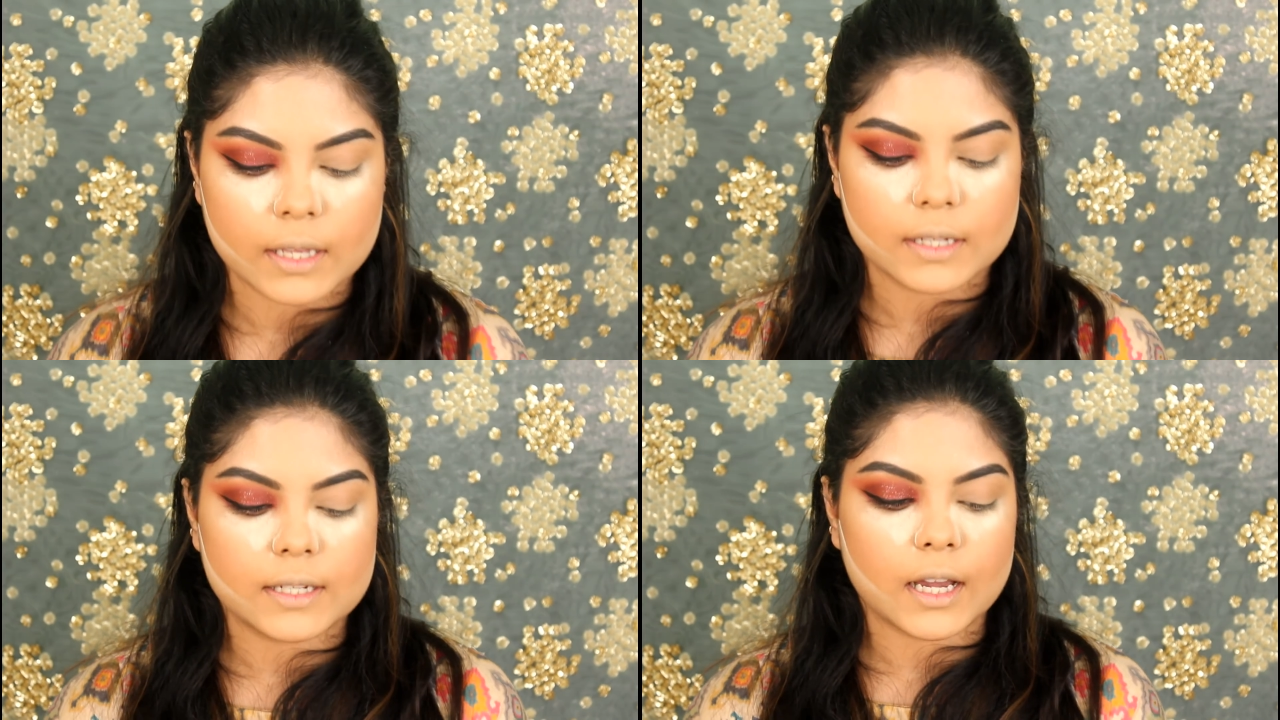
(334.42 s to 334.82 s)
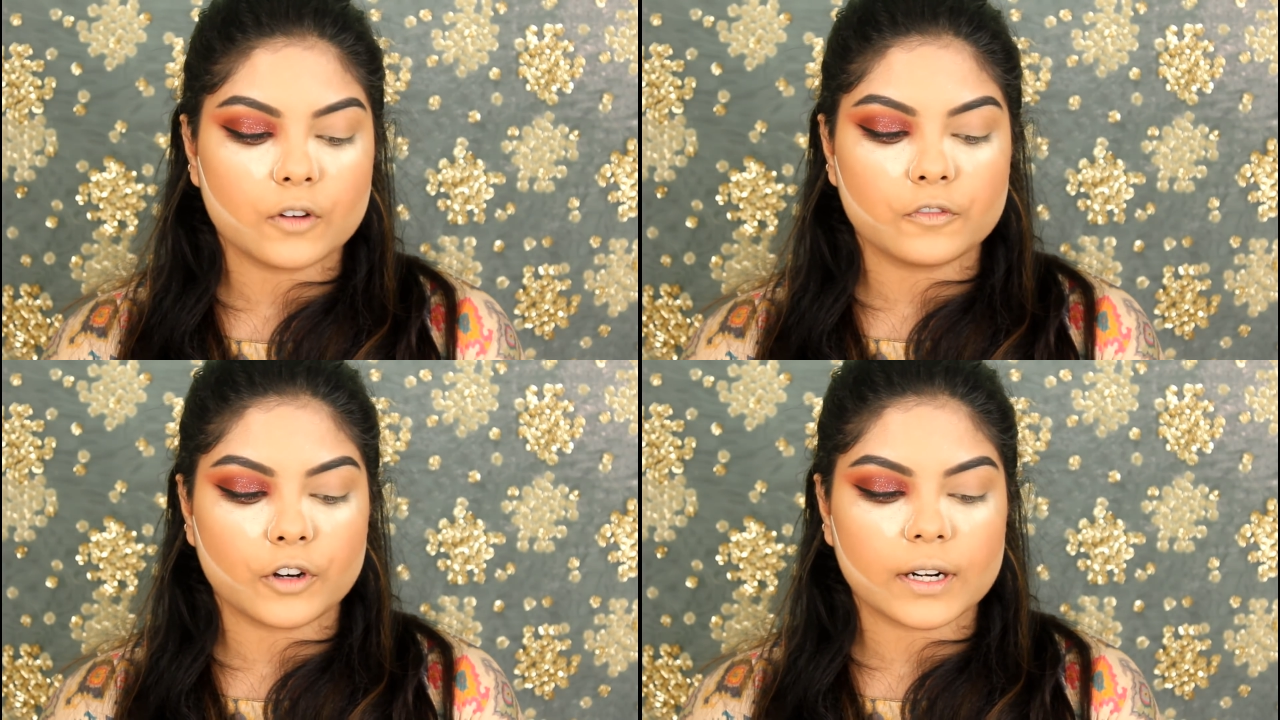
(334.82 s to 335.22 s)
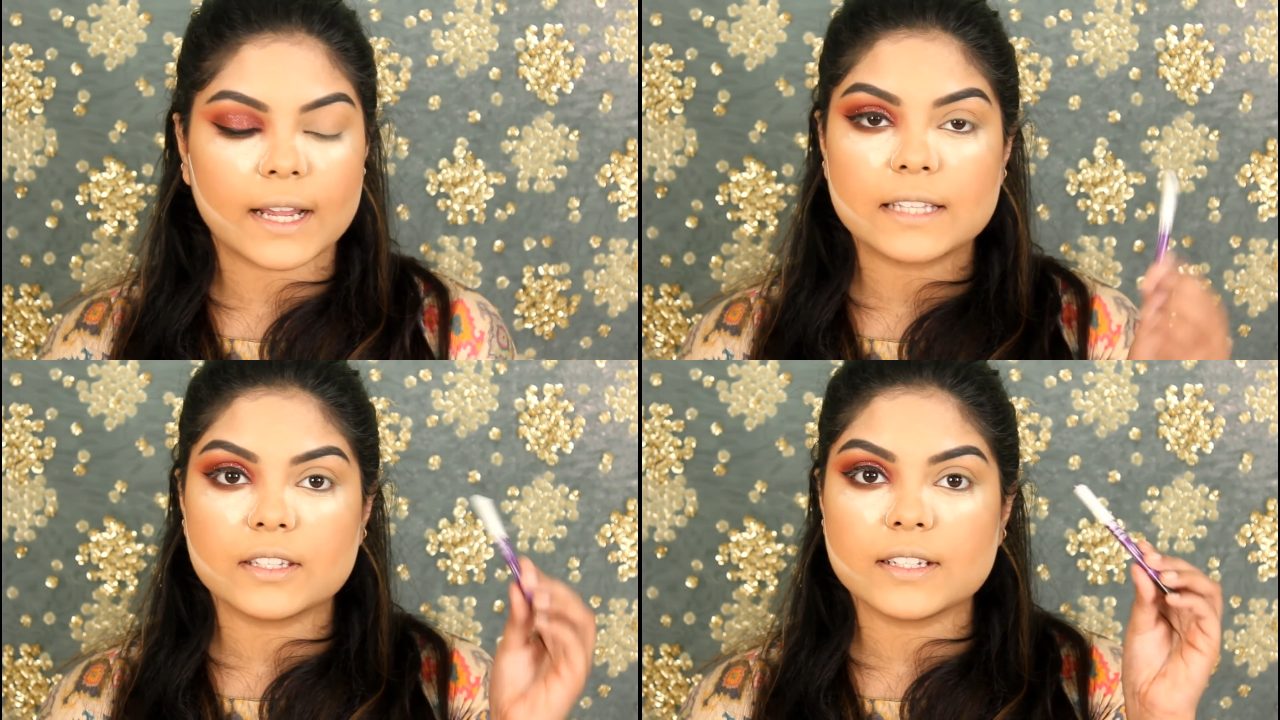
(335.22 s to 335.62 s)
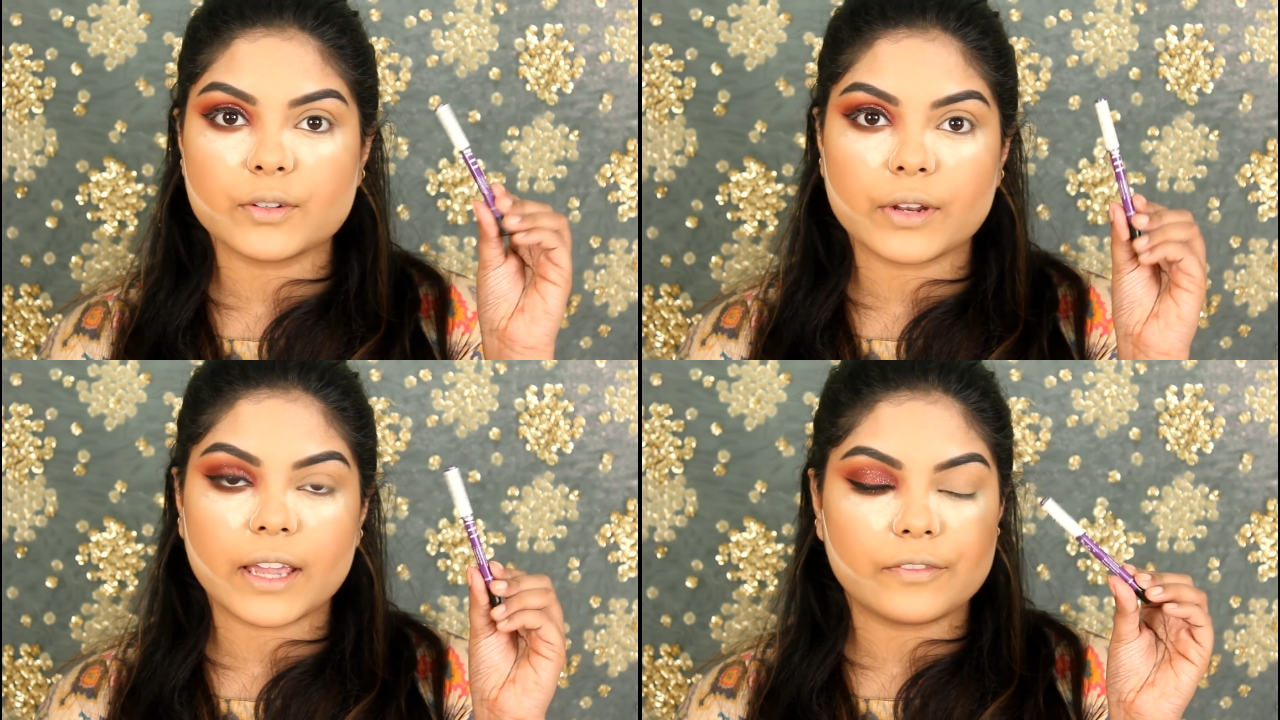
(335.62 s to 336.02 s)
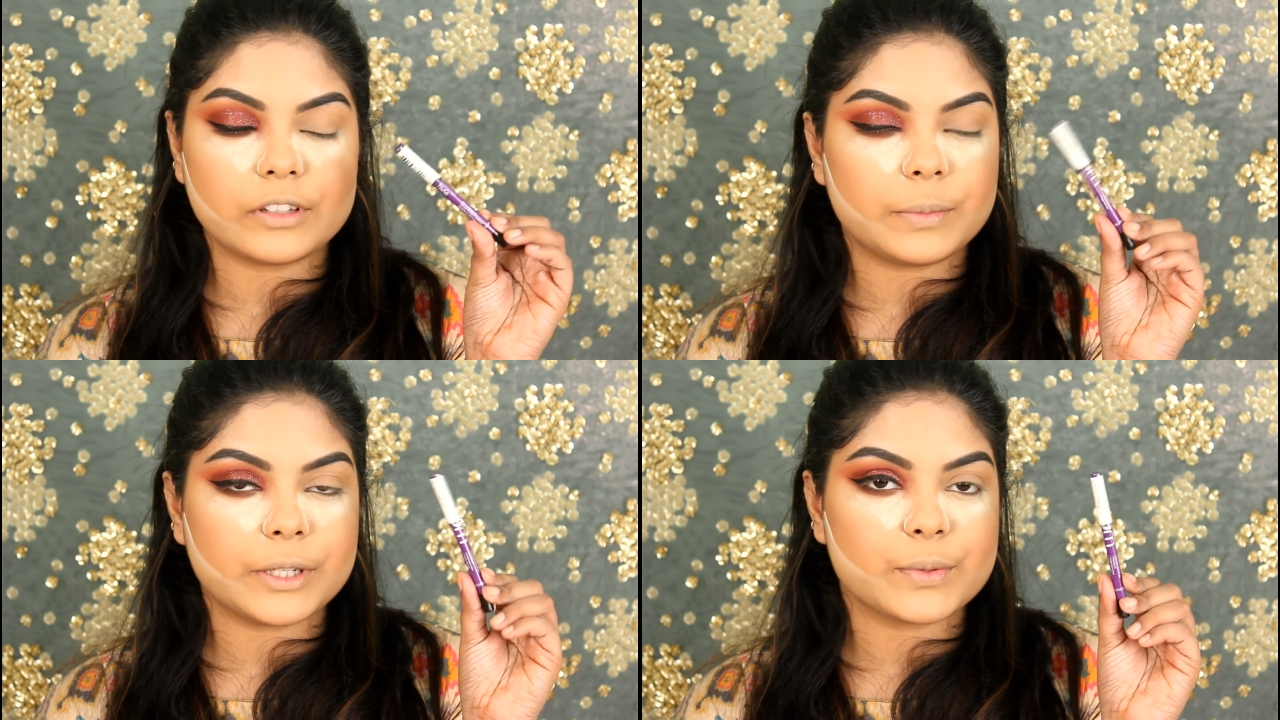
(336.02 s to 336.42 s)
Now for kajal, today I
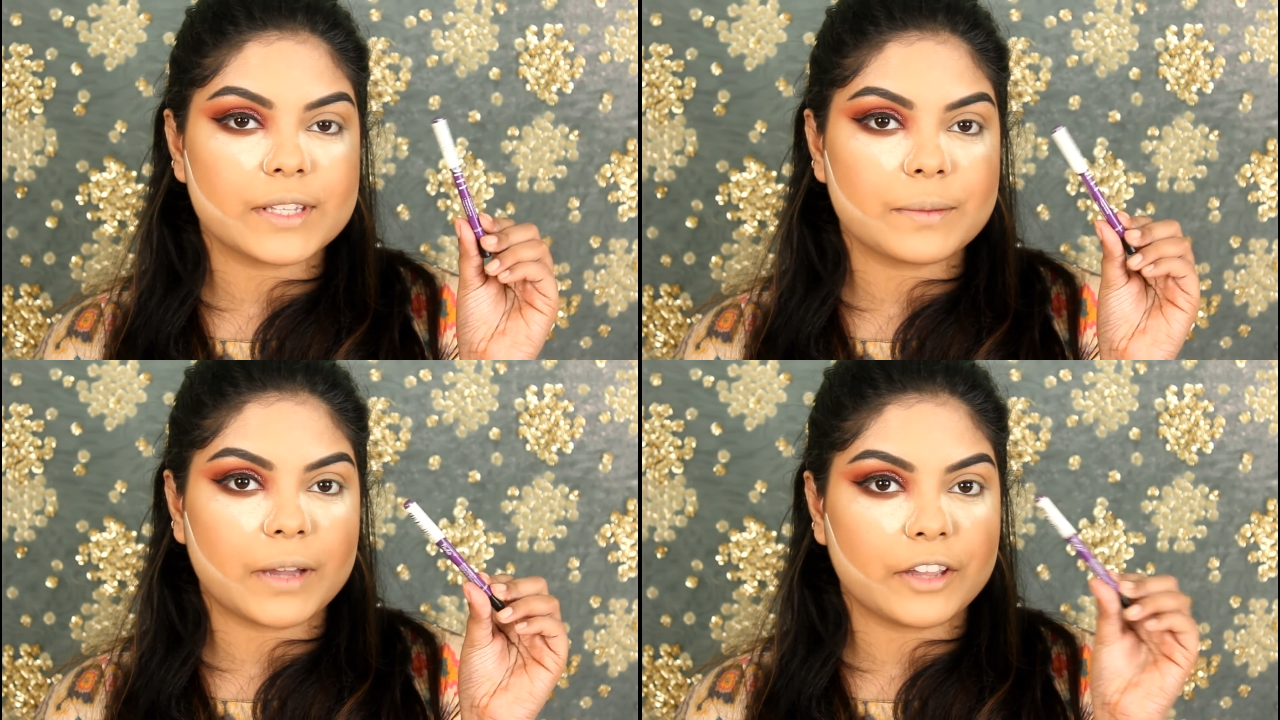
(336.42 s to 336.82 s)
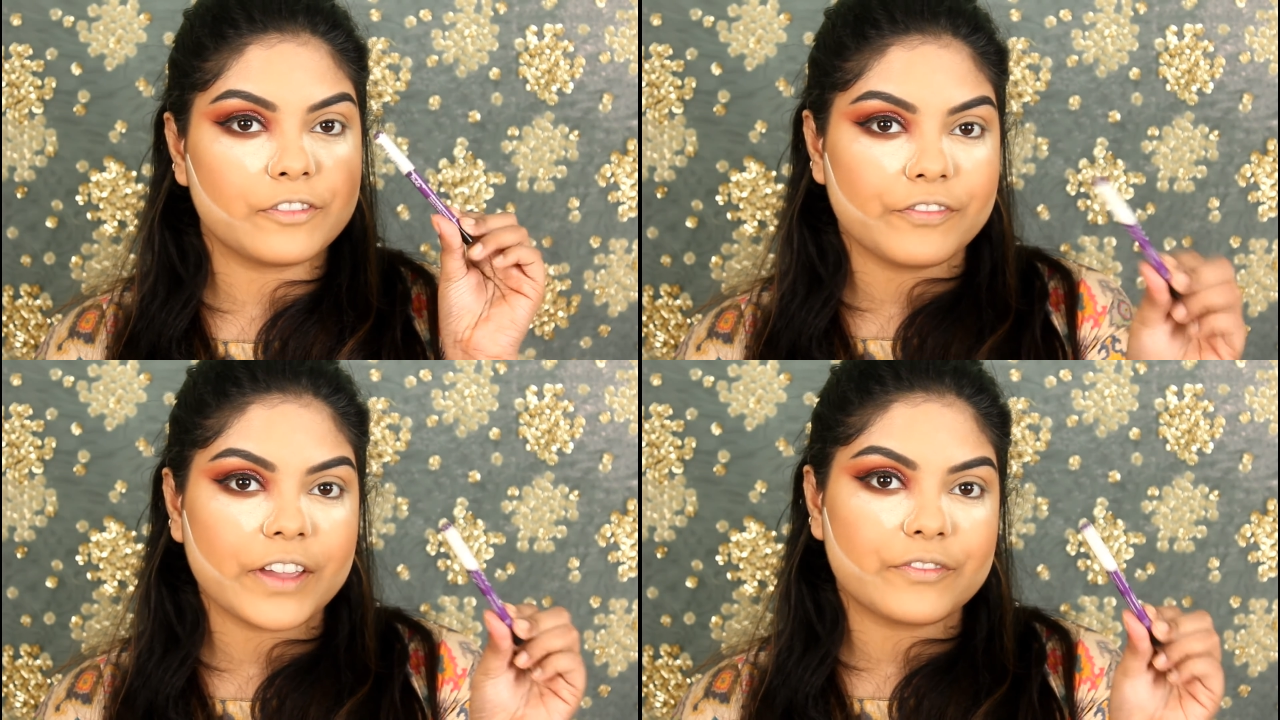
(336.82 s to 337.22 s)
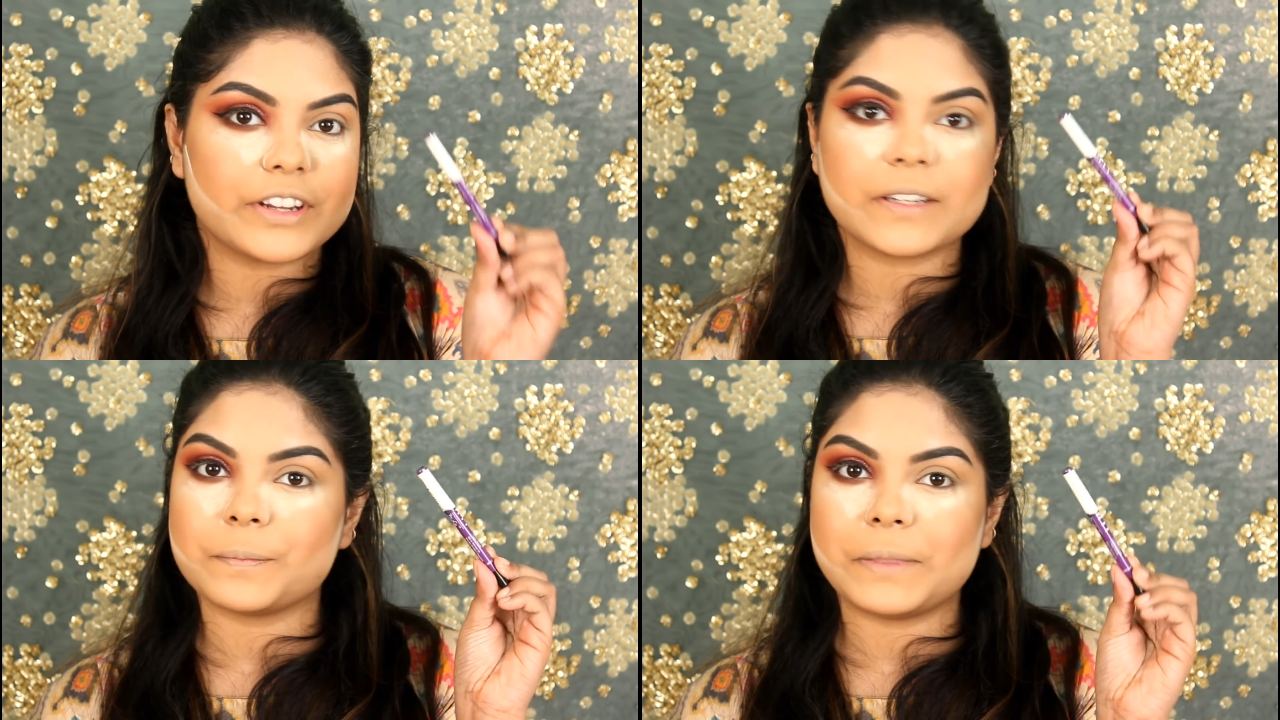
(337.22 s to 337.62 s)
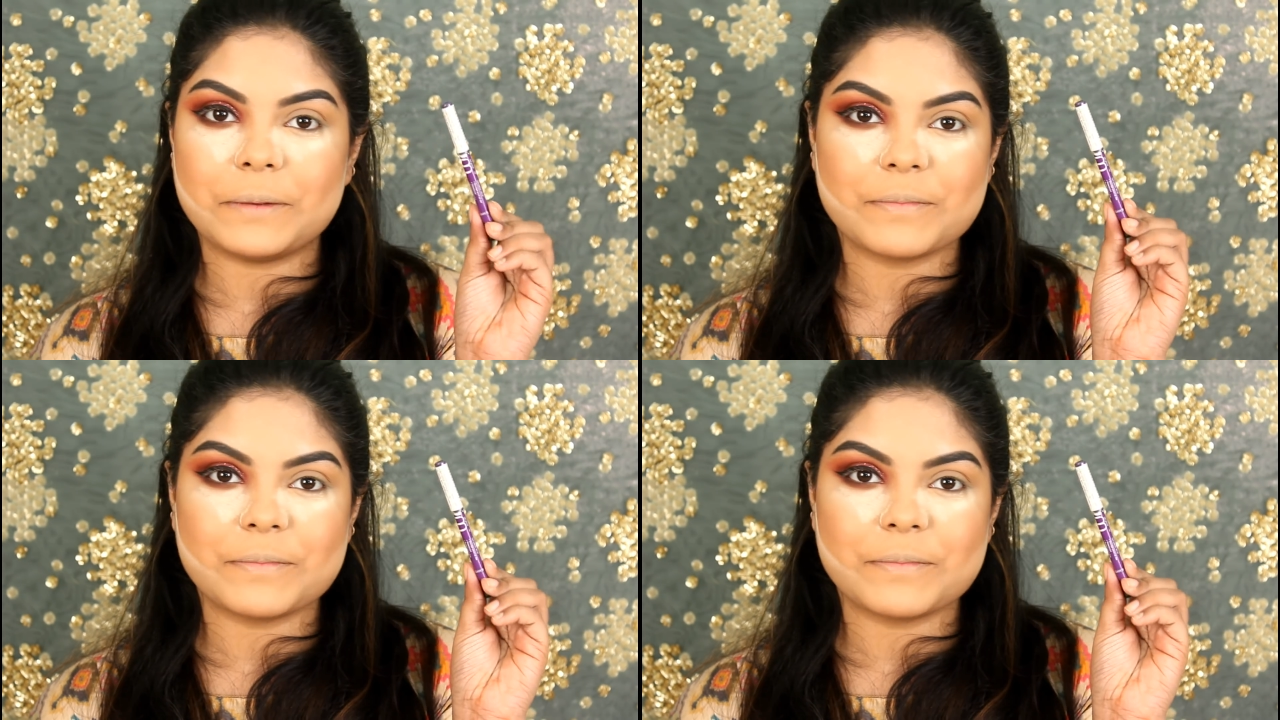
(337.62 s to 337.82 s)
will be using my favorite plum